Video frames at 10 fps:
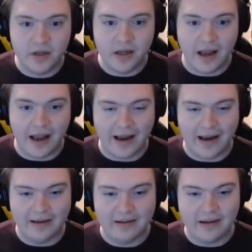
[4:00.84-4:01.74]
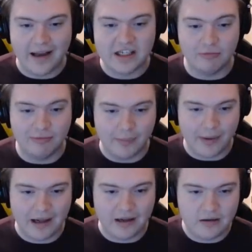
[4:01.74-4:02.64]
And as a Ret
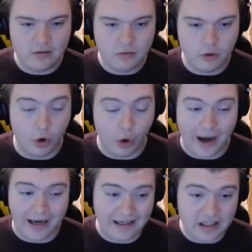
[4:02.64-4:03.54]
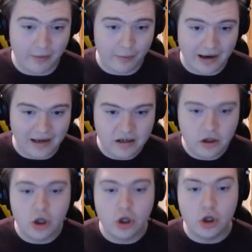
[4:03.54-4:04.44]
Paladin, or any type of Paladin,
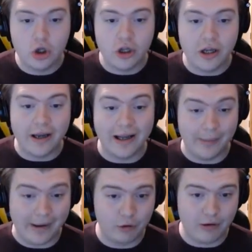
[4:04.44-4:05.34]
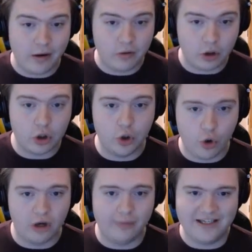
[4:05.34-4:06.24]
in a Battleground, you're
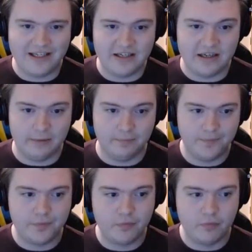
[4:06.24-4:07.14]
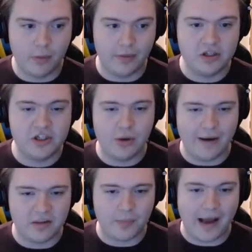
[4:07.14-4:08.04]
going to be CC'd. Because you
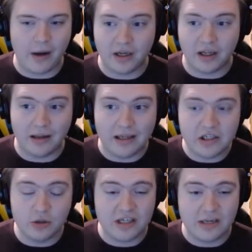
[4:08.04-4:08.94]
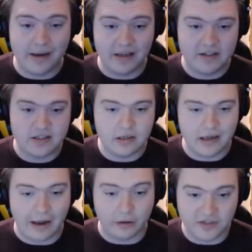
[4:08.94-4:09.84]
have the power to cleanse your teammates
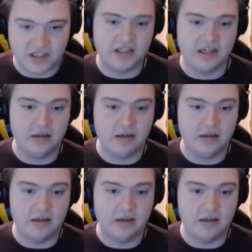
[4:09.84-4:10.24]
out of CC.